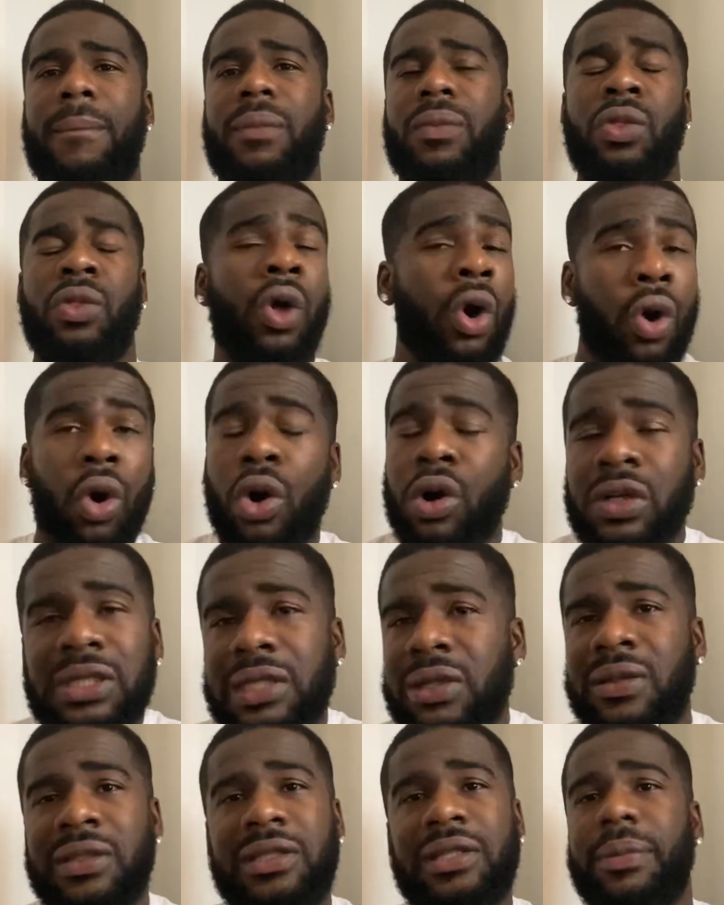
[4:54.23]
No
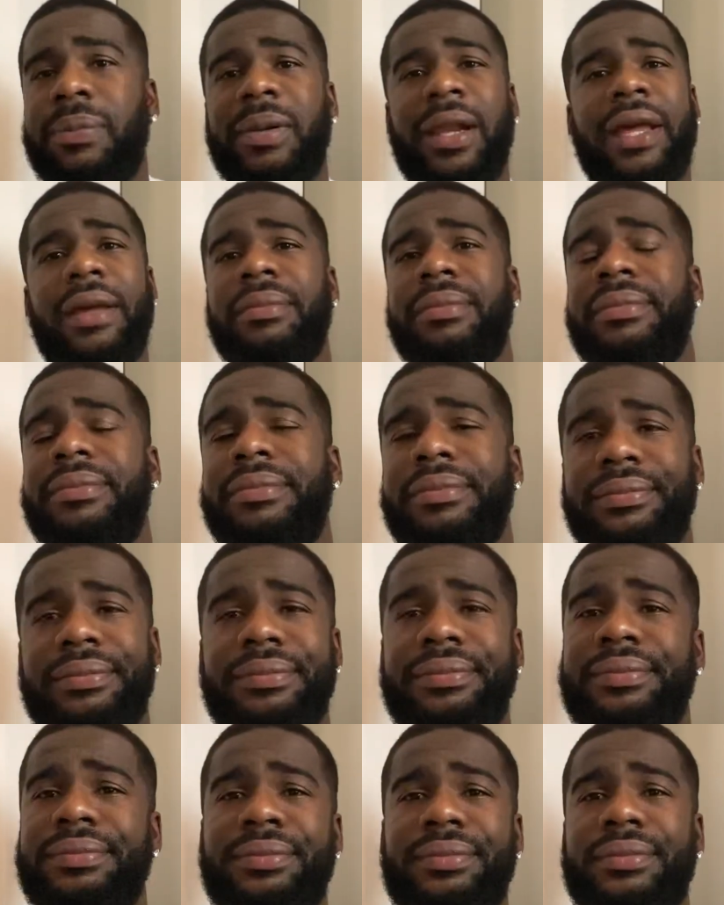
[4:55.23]
Ozil to blame.
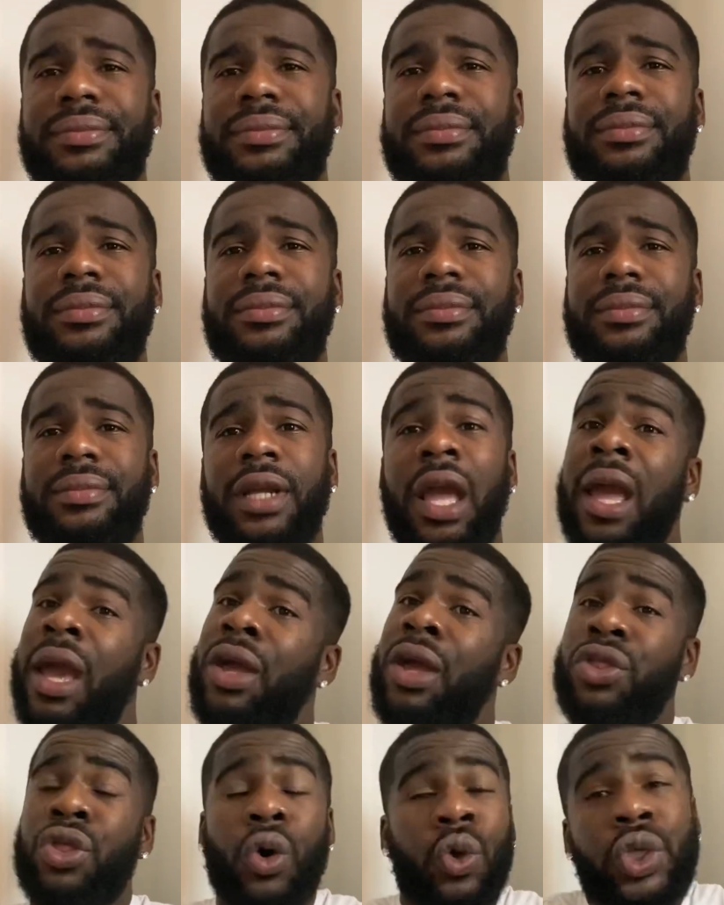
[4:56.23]

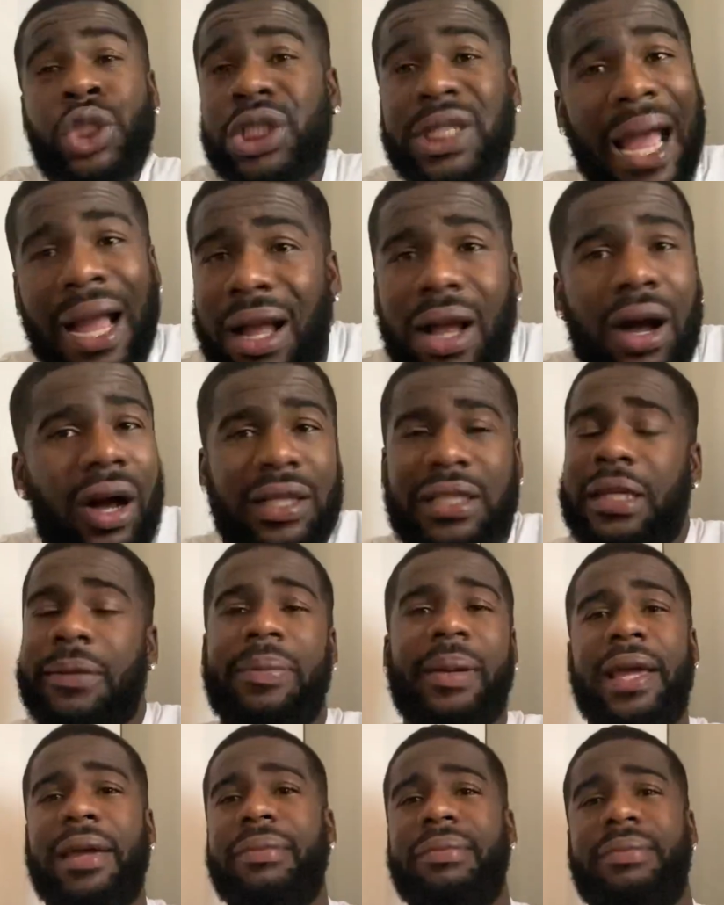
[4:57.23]
No Xhaka to
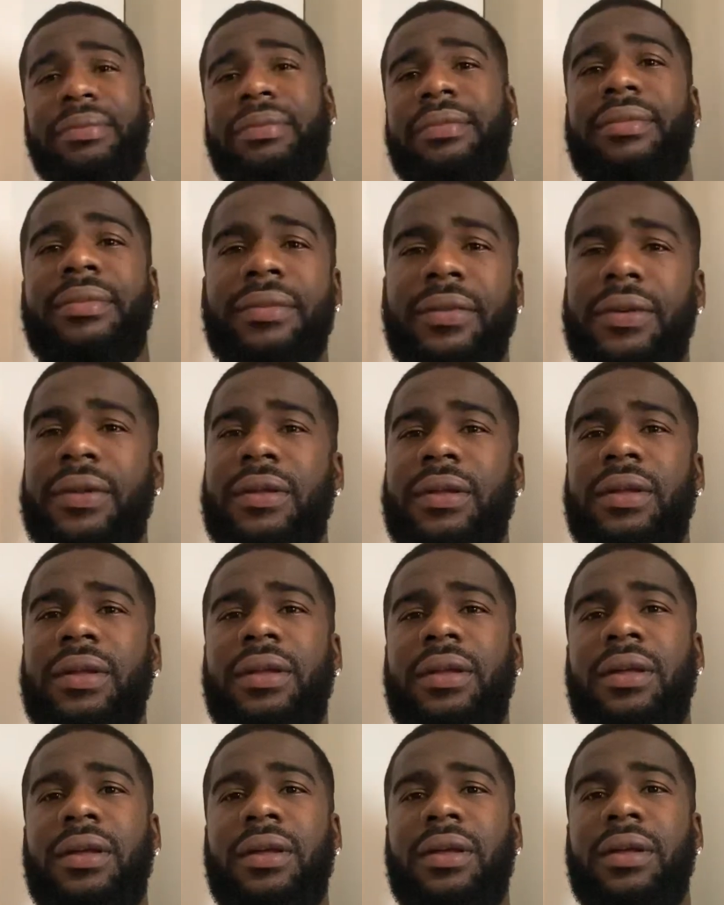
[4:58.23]
blame.
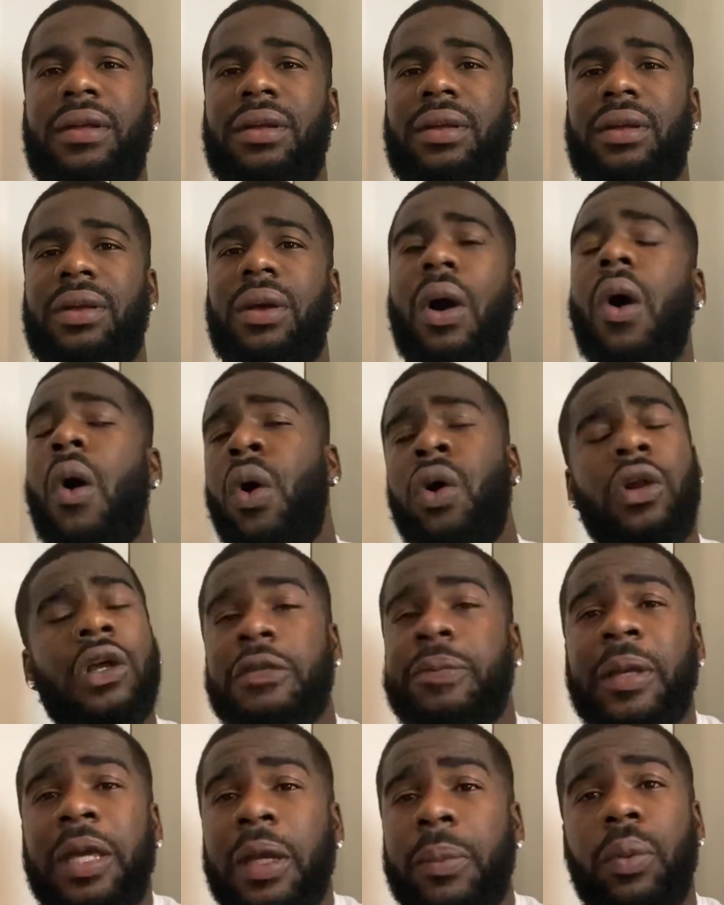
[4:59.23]
all
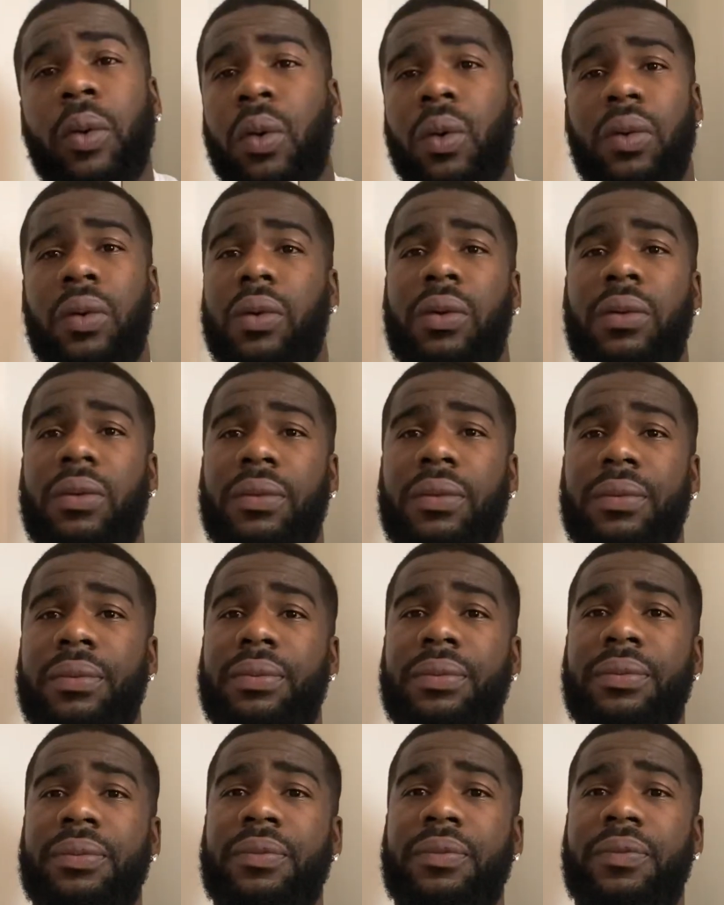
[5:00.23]
those people
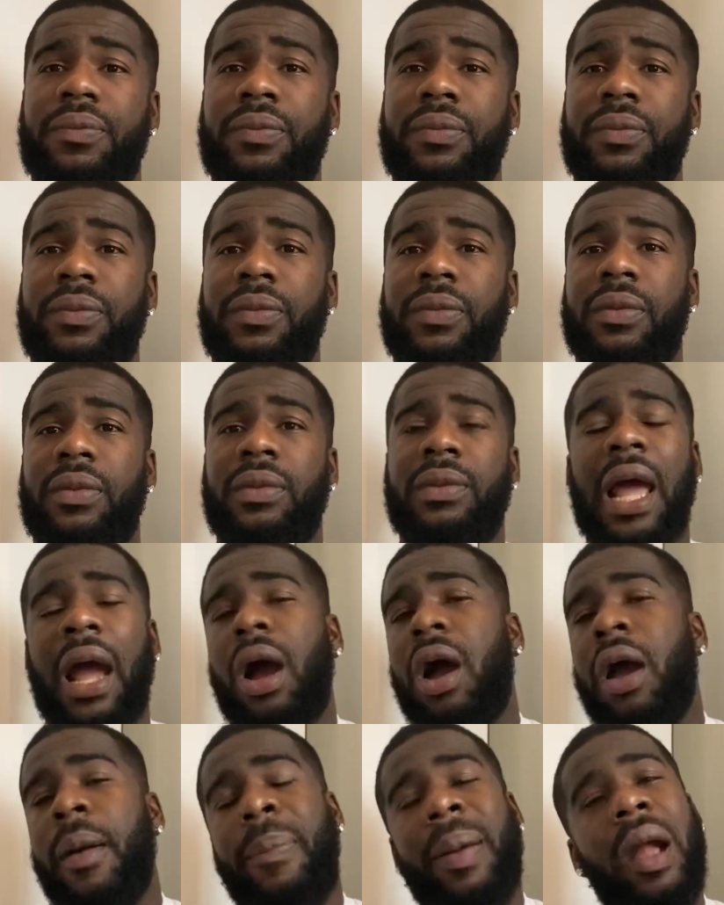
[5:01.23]
that
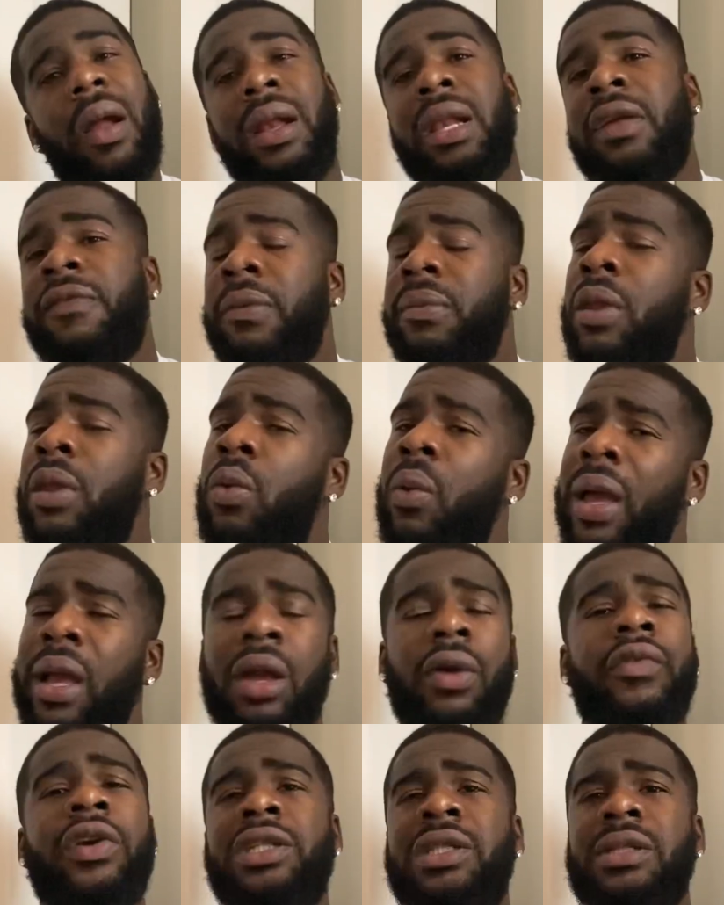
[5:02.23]
are apparently from the
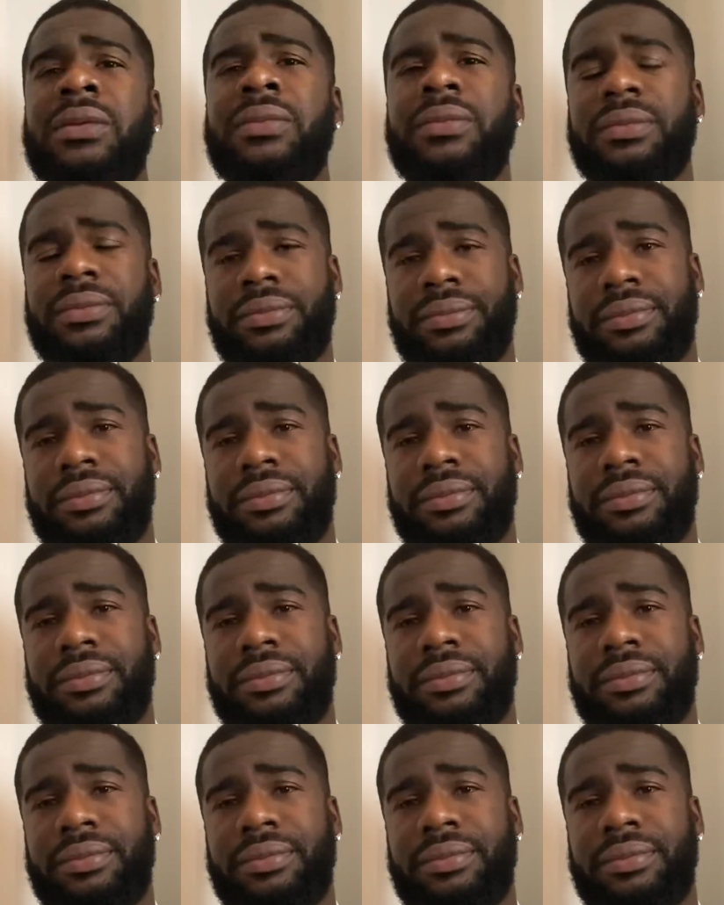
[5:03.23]
Wenger regime,